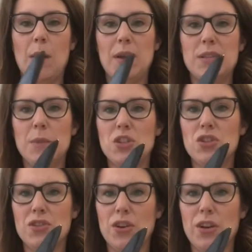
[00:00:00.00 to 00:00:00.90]
It's much
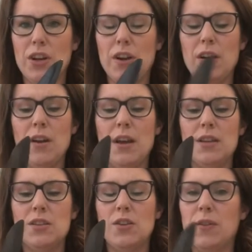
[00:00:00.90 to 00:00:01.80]
sturdier,
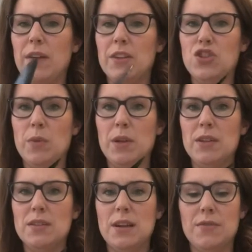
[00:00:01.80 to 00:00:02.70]
so you don't have the chipping
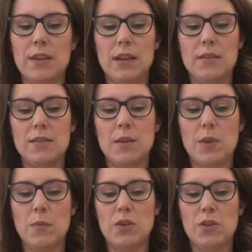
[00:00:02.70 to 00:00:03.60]
and stuff like some of
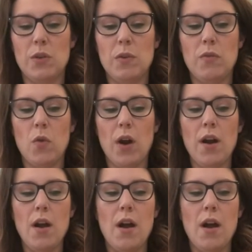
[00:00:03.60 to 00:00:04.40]
them were doing before.